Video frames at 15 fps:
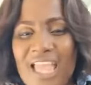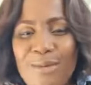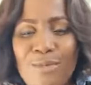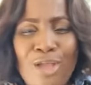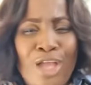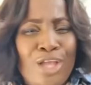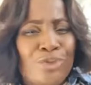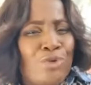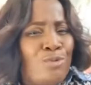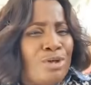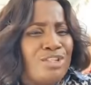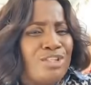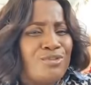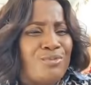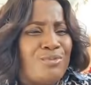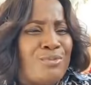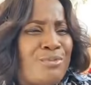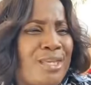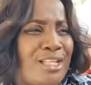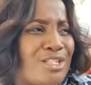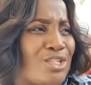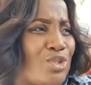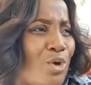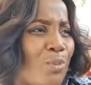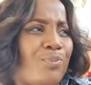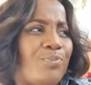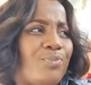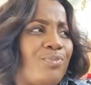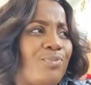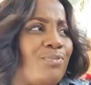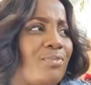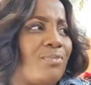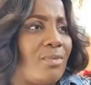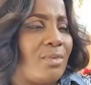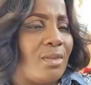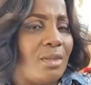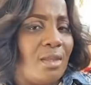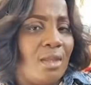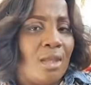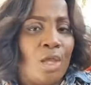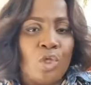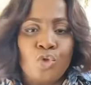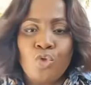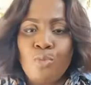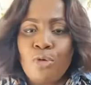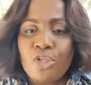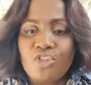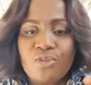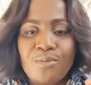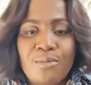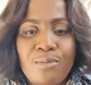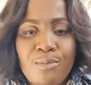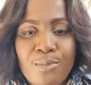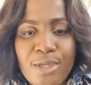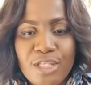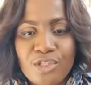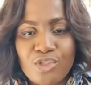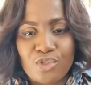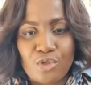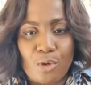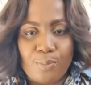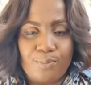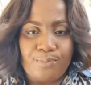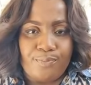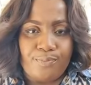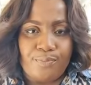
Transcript: time too much mix up too much mix up